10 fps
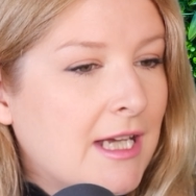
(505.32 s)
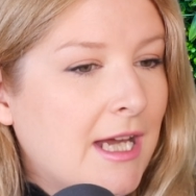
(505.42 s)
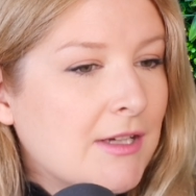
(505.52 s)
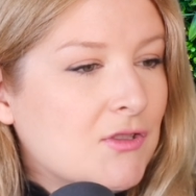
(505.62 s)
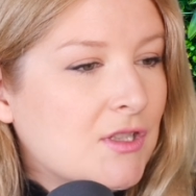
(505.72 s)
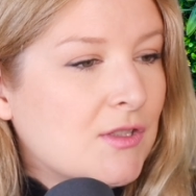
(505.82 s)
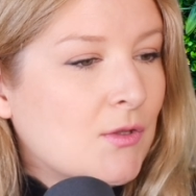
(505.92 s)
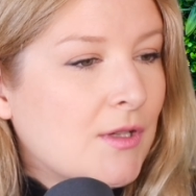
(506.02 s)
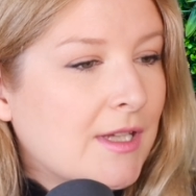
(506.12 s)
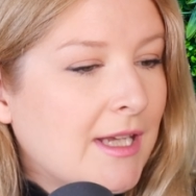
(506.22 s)
I just
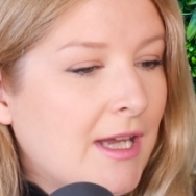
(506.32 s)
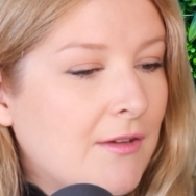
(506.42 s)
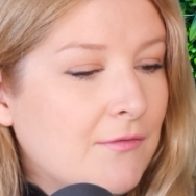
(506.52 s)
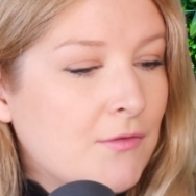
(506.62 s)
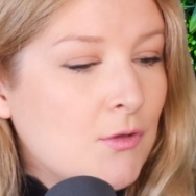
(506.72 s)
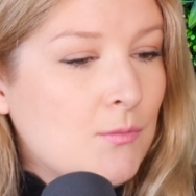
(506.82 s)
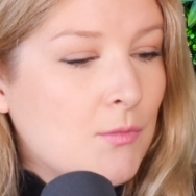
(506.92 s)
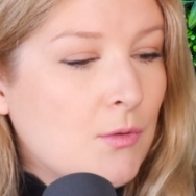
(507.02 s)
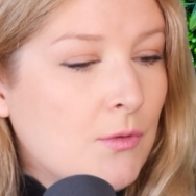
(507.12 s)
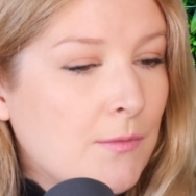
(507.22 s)
got to get a few
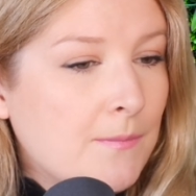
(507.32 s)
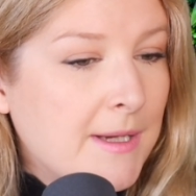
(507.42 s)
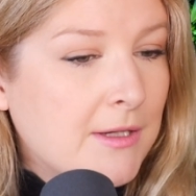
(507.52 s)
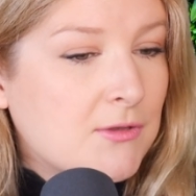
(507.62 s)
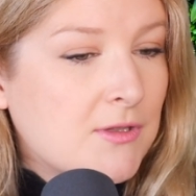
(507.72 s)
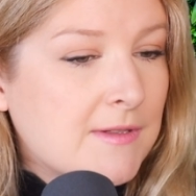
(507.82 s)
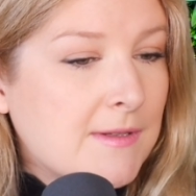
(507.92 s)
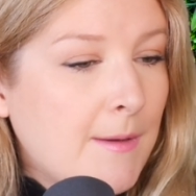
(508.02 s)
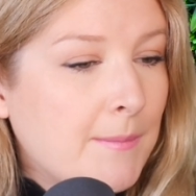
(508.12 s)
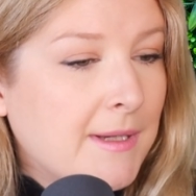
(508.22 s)
more pictures
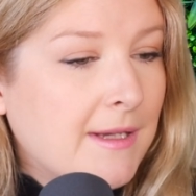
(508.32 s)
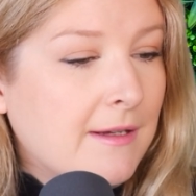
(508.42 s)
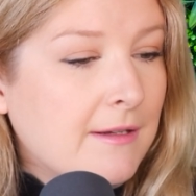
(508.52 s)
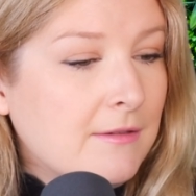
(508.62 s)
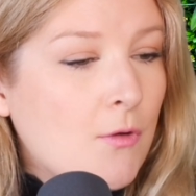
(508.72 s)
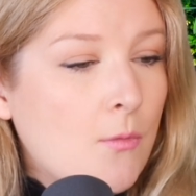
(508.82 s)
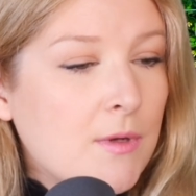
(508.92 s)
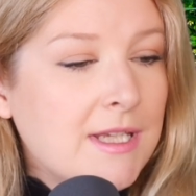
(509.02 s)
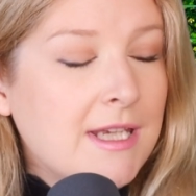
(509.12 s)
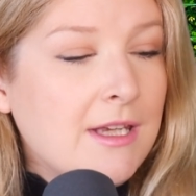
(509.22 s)
up here. Got
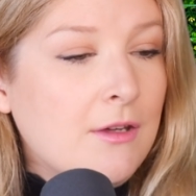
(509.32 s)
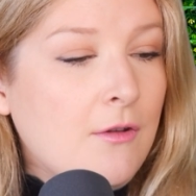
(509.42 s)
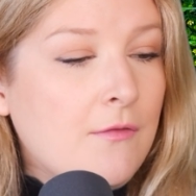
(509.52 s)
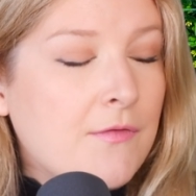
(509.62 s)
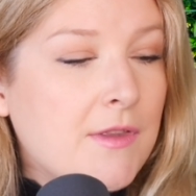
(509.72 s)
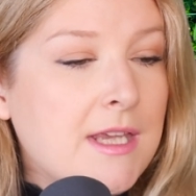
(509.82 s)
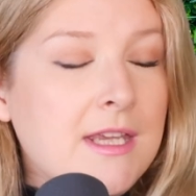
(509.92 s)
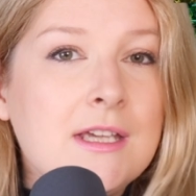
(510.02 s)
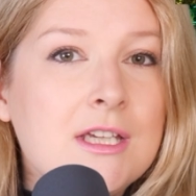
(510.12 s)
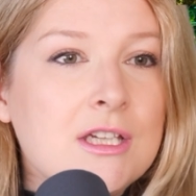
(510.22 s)
one here of
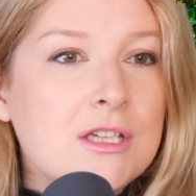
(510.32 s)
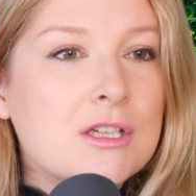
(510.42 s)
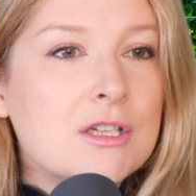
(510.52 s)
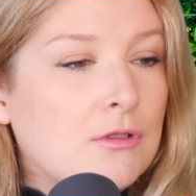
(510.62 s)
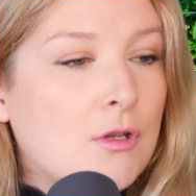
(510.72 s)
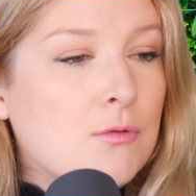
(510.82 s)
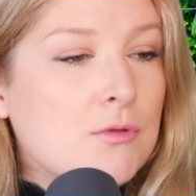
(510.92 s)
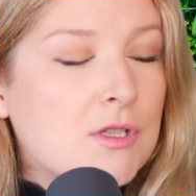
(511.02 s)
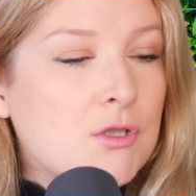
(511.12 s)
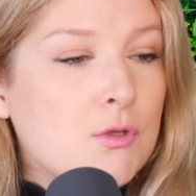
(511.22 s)
the
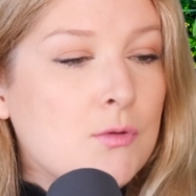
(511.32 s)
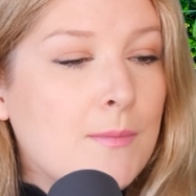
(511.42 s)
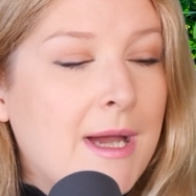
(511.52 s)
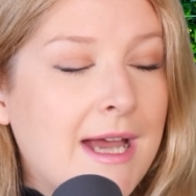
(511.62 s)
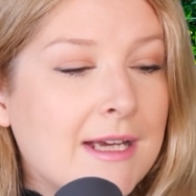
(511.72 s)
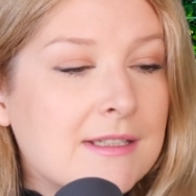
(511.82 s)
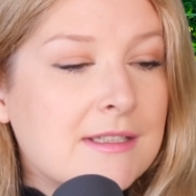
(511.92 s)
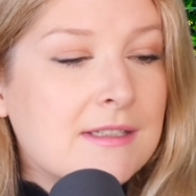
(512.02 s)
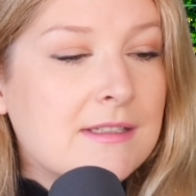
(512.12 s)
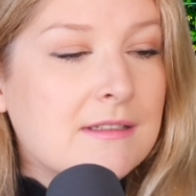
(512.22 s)
Koda 2
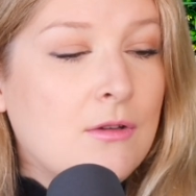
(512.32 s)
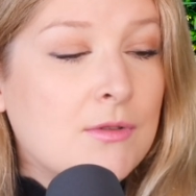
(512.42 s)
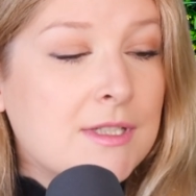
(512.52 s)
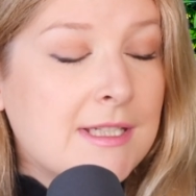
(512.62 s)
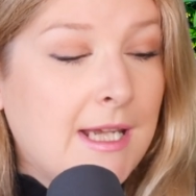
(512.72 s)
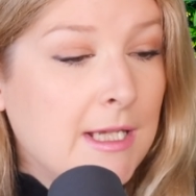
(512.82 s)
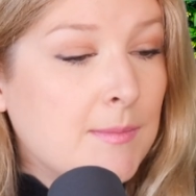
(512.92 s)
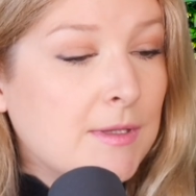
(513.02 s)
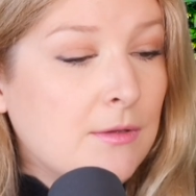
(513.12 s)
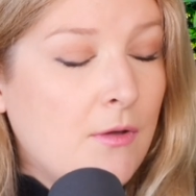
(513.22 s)
Max on a
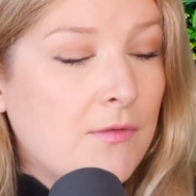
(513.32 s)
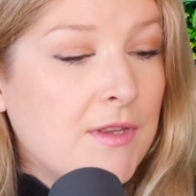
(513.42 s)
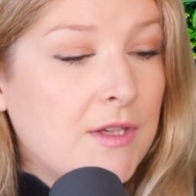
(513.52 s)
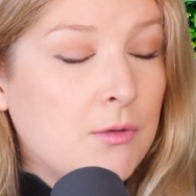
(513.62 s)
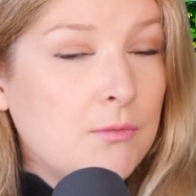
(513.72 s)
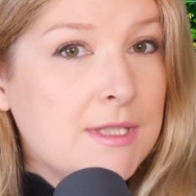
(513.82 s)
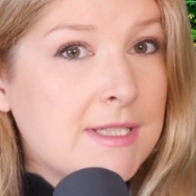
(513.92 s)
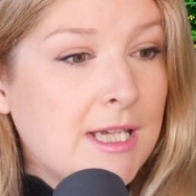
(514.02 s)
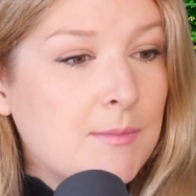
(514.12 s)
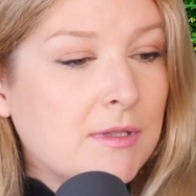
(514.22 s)
table, on the Ooni
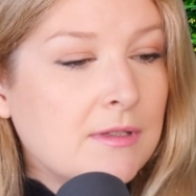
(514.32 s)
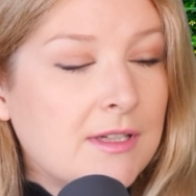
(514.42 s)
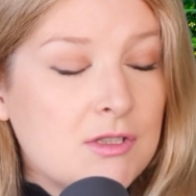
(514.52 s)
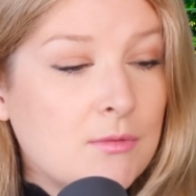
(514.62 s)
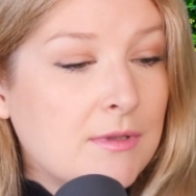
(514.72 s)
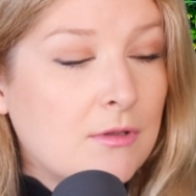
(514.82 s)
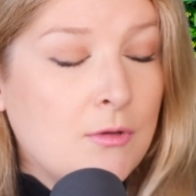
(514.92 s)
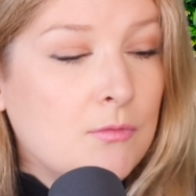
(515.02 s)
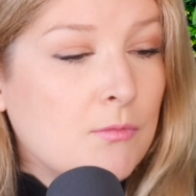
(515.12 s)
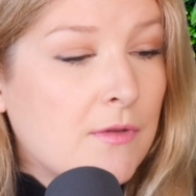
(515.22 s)
table. I don't
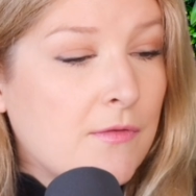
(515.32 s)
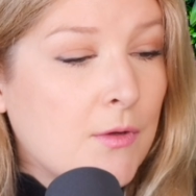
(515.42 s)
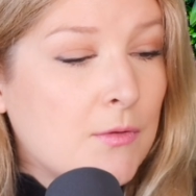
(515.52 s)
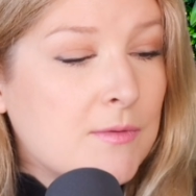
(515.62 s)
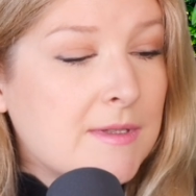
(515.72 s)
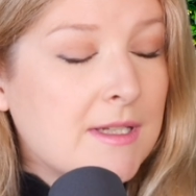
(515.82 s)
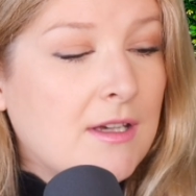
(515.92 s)
own one of those.